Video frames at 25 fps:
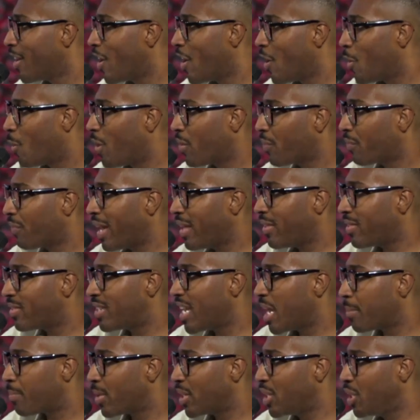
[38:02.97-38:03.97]
What faith
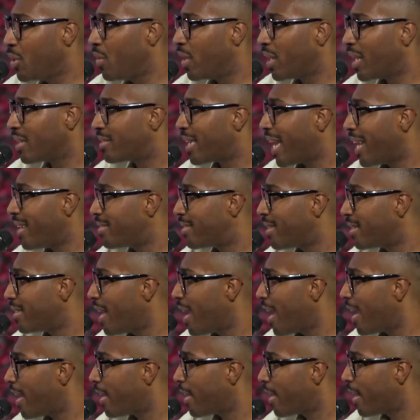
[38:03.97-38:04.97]
step are you going to take
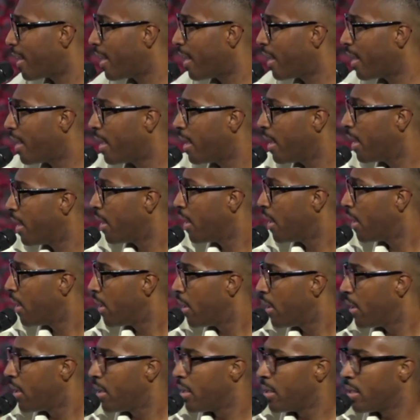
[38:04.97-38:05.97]
today?
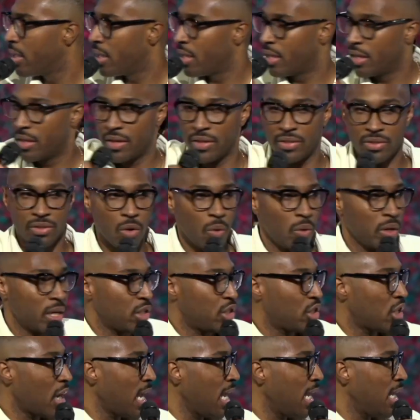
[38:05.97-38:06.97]
It's going to
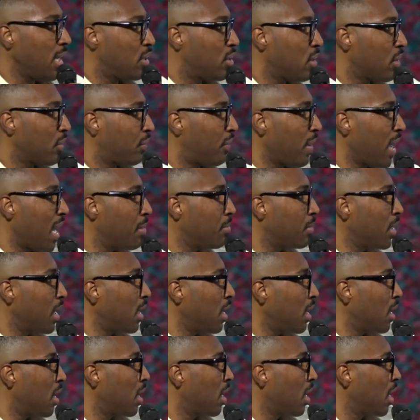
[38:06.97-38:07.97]
change your family.
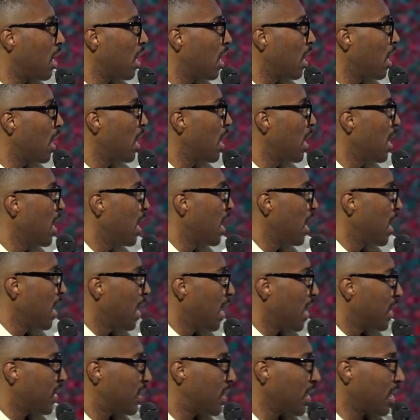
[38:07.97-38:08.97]

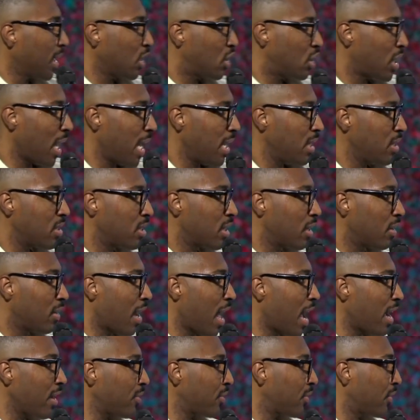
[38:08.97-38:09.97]
It's going to change their
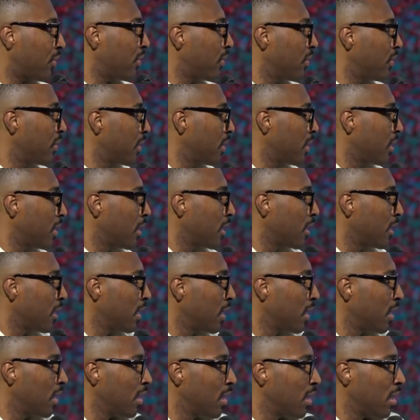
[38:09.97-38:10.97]
life.
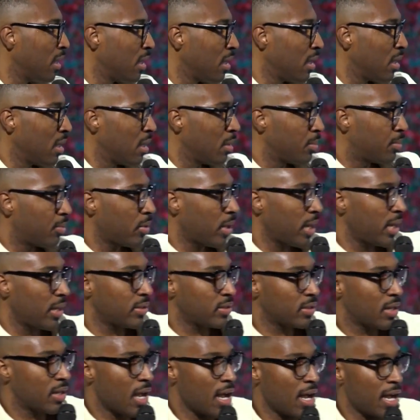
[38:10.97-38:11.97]

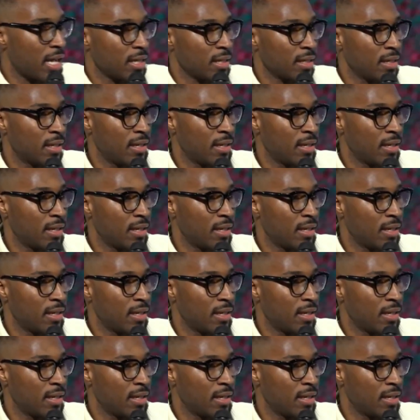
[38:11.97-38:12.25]
Praise God.